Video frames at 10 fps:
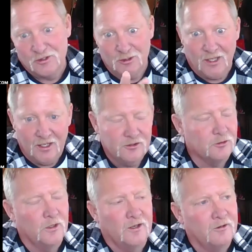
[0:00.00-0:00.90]
based
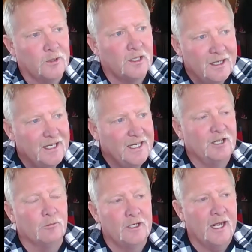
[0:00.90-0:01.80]
or whatever. But
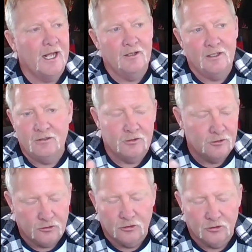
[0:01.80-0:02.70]
in reality, you can
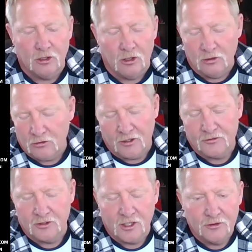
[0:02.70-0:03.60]
just look all
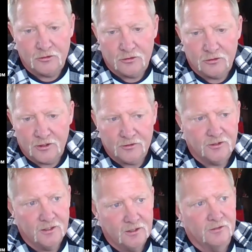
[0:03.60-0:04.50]
across the country and
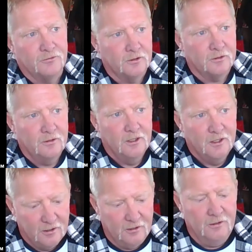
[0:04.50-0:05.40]
see the different
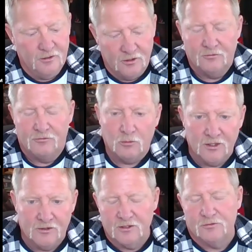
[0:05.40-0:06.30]
the different
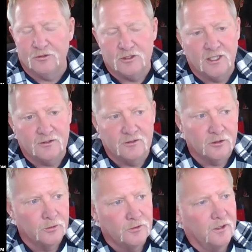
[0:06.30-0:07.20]
ways that different states
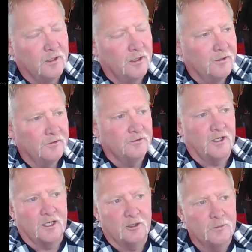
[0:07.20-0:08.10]
deal with the
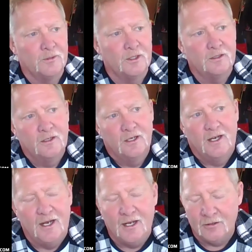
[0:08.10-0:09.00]
Second Amendment
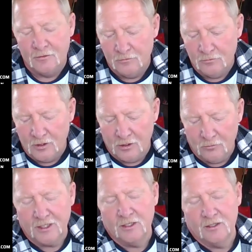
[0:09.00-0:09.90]
and
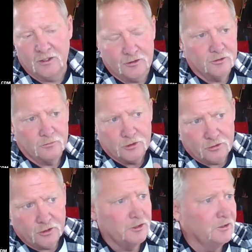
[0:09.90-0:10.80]
regulations and
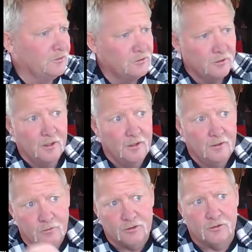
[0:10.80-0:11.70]
restrictions,
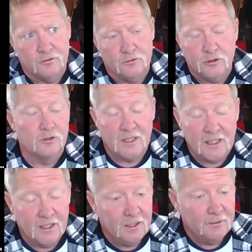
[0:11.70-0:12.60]
which there shouldn't
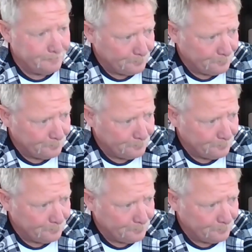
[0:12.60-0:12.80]
be any,